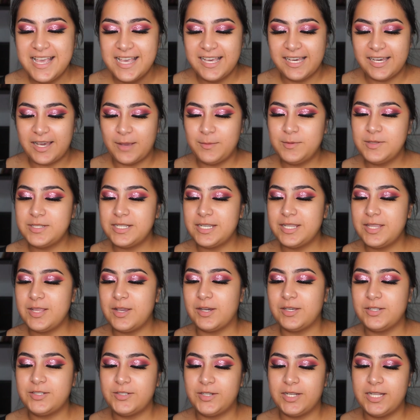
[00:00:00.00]
I'm using the
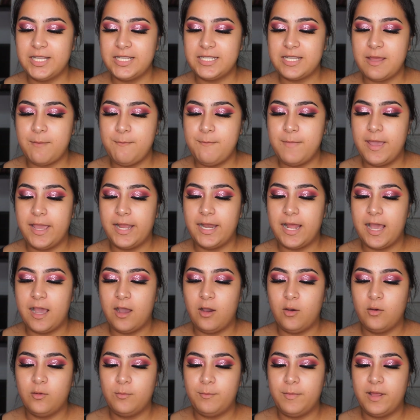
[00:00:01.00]
Australis Matte
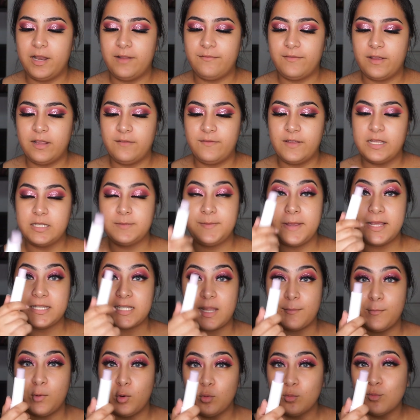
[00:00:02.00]
Out Mattifying Face Base.
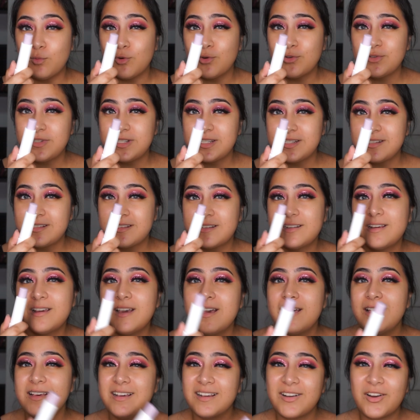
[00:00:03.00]
I'm almost
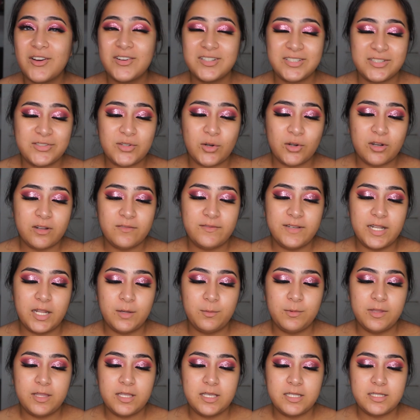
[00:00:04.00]
sort of
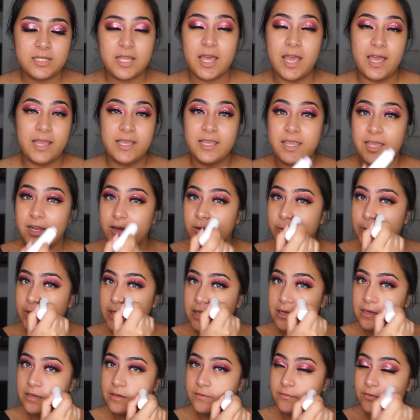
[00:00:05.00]
done with this. I can't
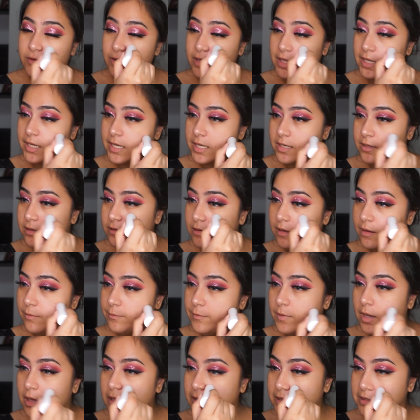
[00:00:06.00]
wait for that day to come.
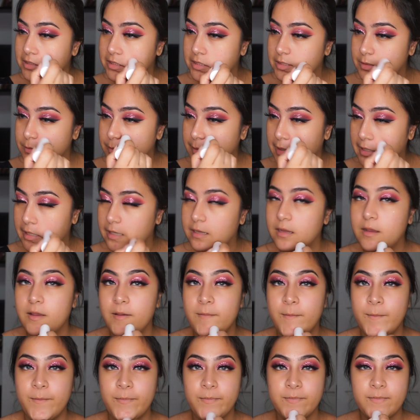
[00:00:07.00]
I'll just be
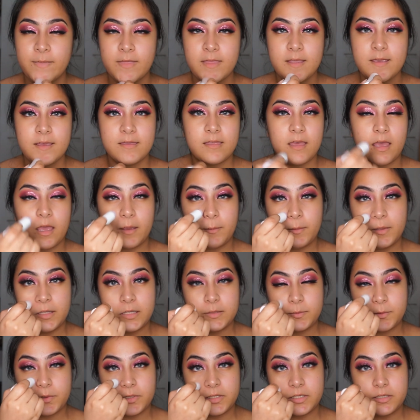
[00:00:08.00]
the
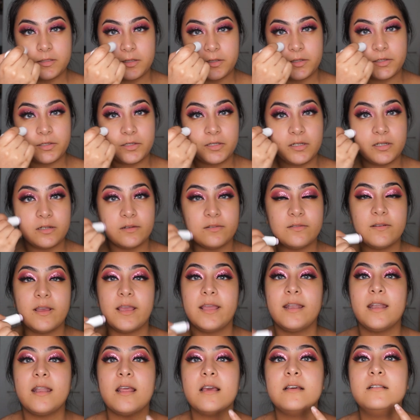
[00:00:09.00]
happiest person on earth.
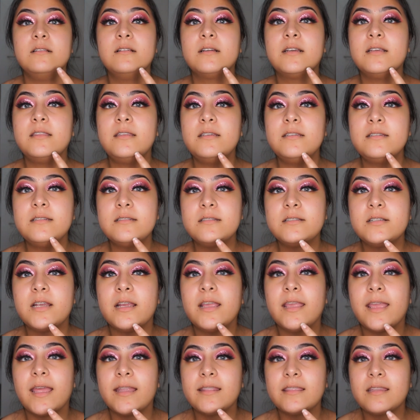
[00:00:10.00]
And look at this
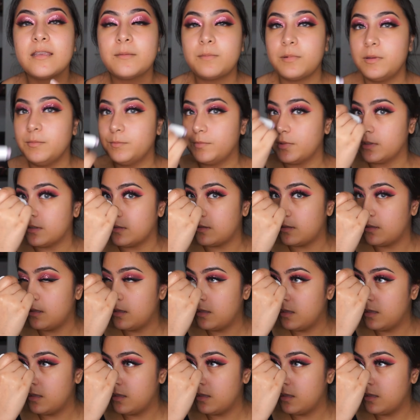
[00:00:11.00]
gigantic pimple.